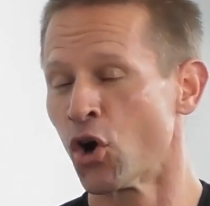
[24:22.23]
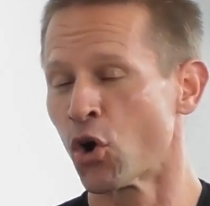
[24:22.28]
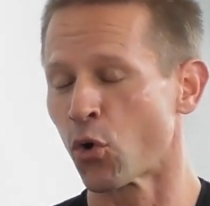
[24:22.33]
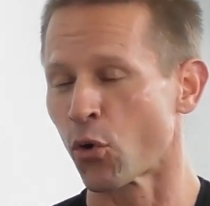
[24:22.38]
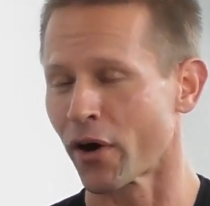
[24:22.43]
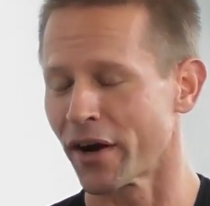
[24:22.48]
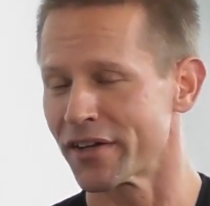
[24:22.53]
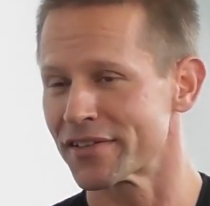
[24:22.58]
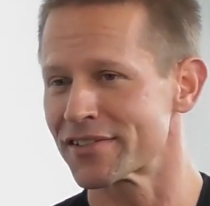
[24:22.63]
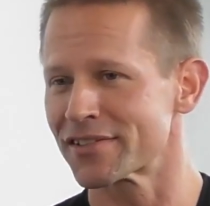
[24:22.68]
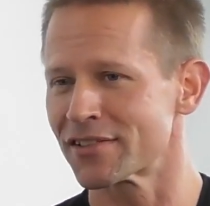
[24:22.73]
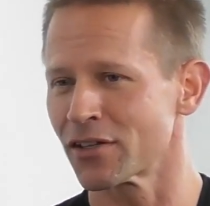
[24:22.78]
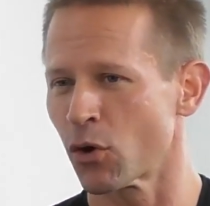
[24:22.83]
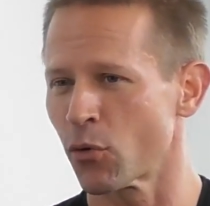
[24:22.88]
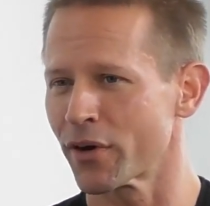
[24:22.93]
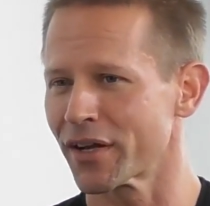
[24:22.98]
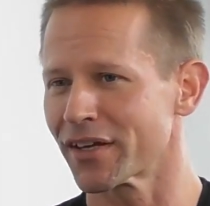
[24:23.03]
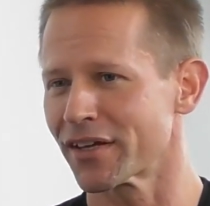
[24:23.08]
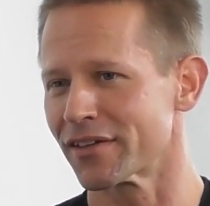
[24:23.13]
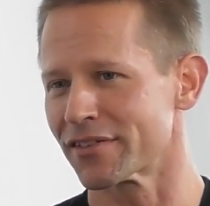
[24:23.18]
Or I still
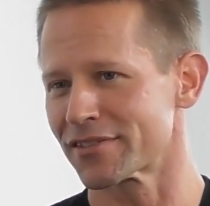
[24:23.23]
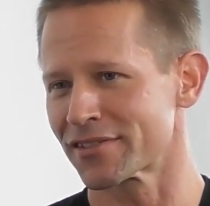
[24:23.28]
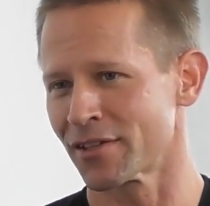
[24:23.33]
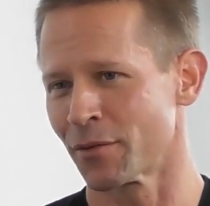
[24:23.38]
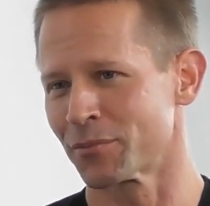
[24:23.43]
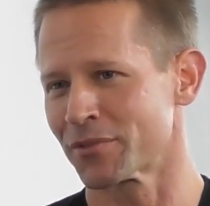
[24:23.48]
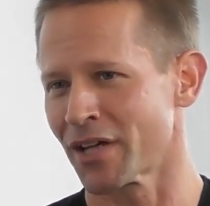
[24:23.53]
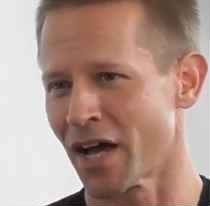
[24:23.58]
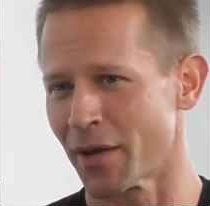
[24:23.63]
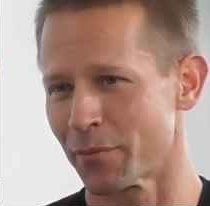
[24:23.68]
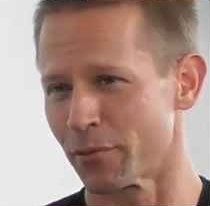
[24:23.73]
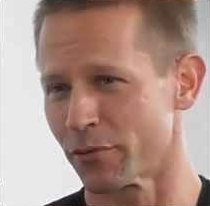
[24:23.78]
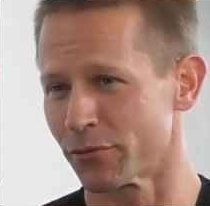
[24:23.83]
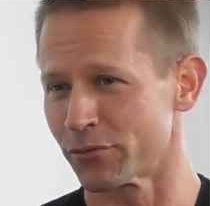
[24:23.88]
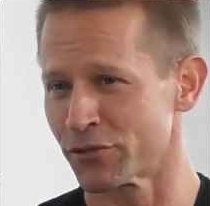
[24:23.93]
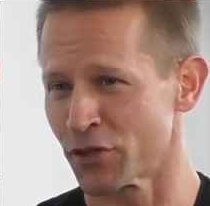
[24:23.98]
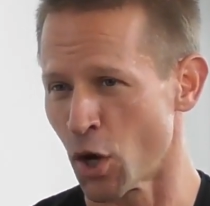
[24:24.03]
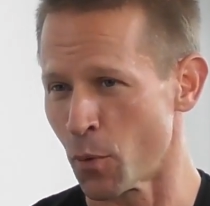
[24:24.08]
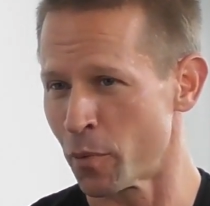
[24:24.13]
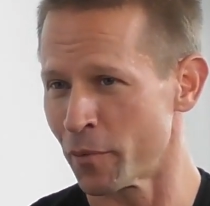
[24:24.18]
want to get some type of
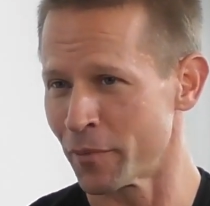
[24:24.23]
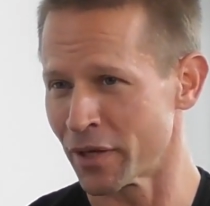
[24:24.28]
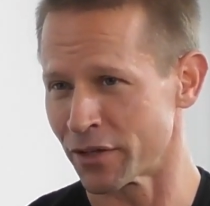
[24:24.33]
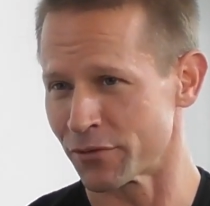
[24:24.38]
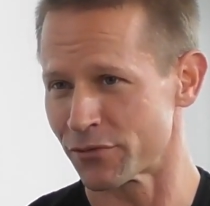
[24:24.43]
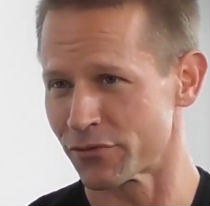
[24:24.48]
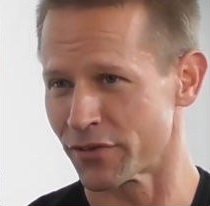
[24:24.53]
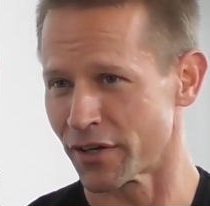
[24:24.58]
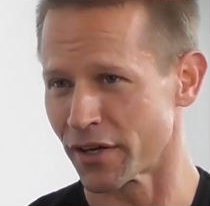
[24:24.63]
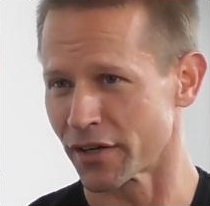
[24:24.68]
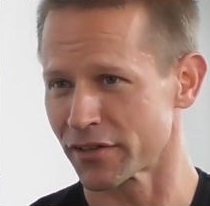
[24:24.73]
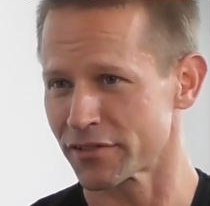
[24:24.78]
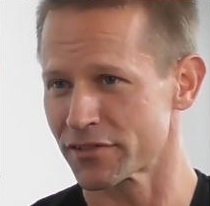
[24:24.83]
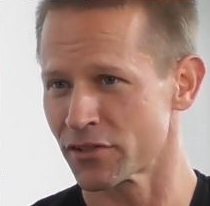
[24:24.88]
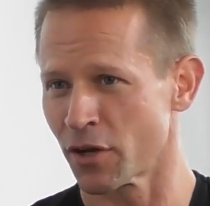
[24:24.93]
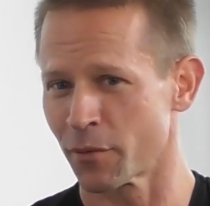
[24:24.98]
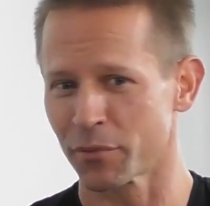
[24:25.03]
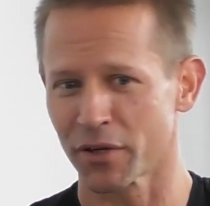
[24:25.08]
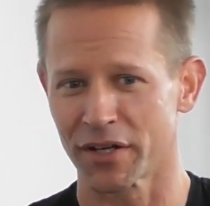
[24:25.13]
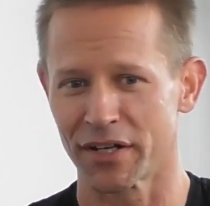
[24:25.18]
dopamine fix,
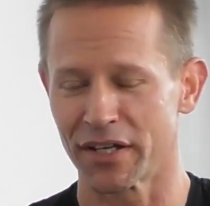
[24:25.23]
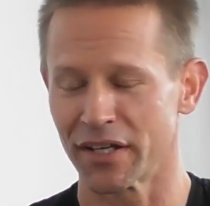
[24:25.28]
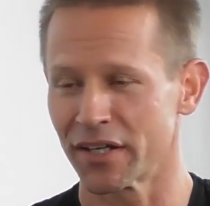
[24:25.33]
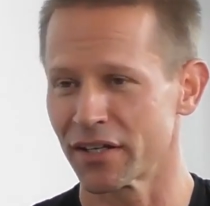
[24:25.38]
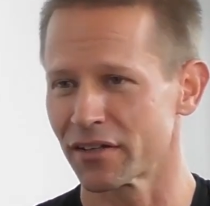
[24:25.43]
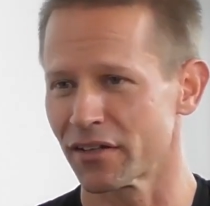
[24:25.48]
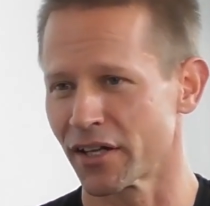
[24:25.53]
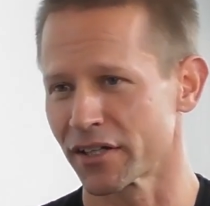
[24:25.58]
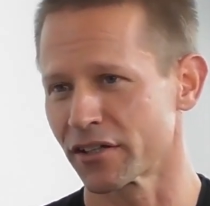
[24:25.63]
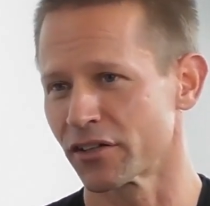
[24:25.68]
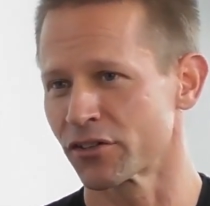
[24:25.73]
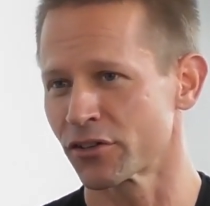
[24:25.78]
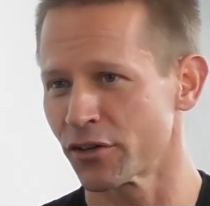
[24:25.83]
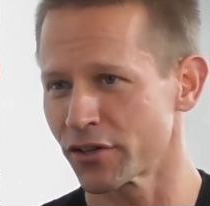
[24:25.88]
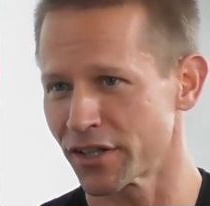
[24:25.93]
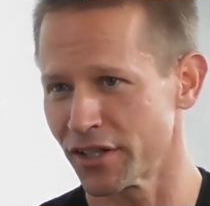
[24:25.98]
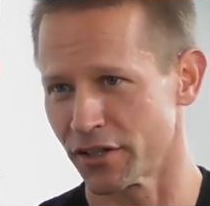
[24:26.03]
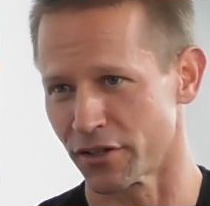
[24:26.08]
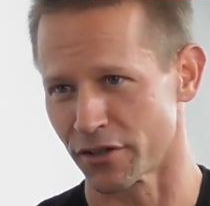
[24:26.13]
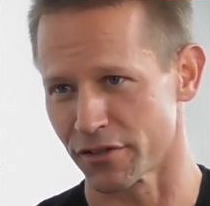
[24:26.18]
so I'm going to eat like a
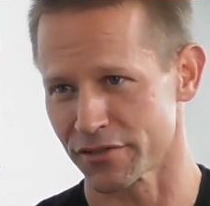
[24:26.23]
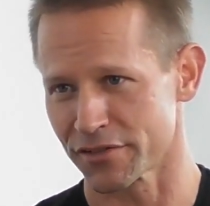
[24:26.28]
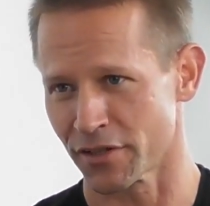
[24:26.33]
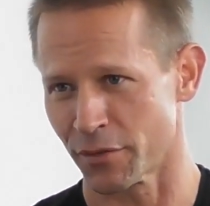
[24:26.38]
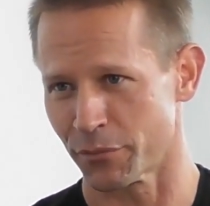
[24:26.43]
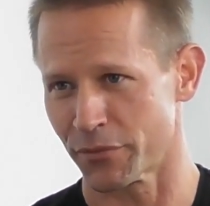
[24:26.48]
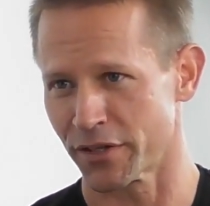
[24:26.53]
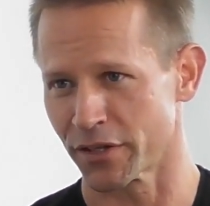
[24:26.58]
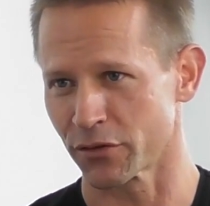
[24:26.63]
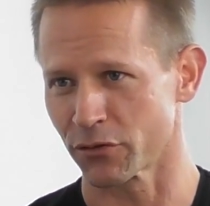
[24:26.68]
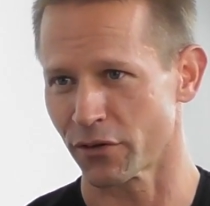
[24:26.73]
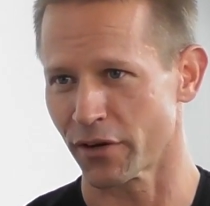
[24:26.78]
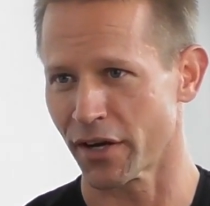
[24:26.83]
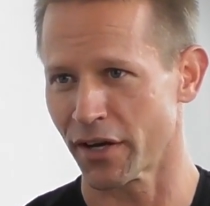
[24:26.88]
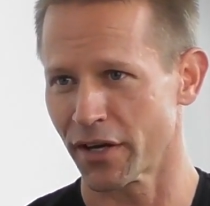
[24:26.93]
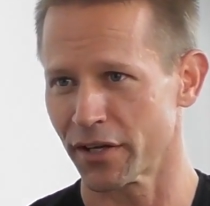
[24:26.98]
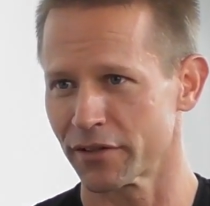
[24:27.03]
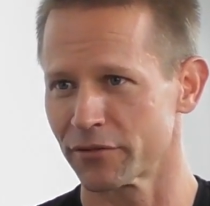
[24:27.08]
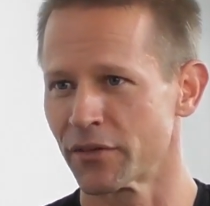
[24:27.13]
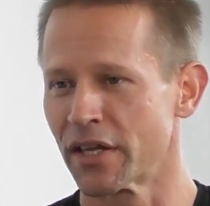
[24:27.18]
cookie or something,
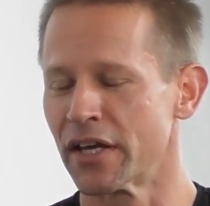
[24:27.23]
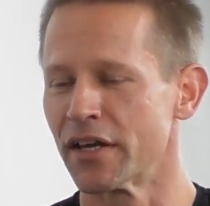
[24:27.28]
right?